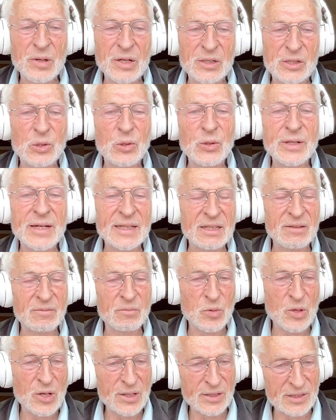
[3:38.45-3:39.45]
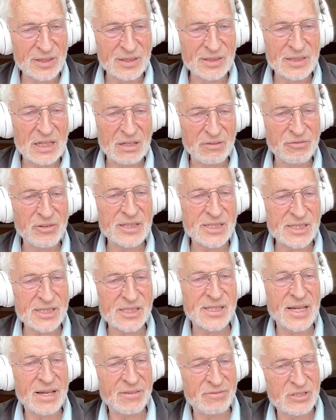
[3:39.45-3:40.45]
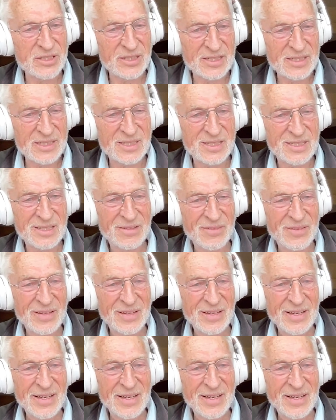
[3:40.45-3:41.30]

but you look at the model that physics gives us,